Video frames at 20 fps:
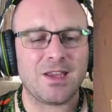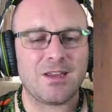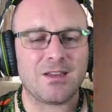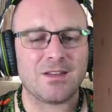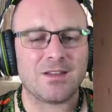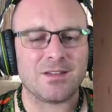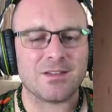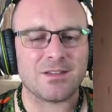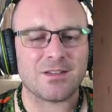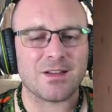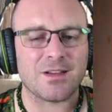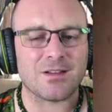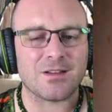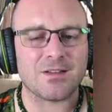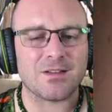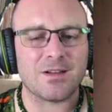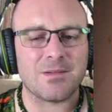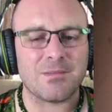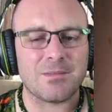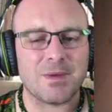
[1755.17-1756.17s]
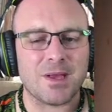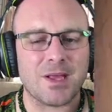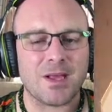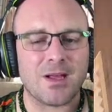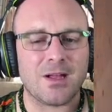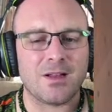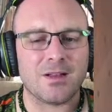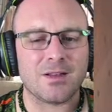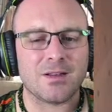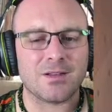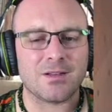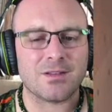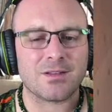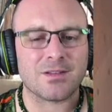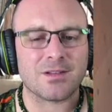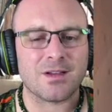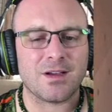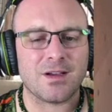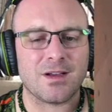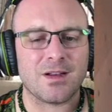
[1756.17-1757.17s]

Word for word: and he's got a dumbbell, and he's got,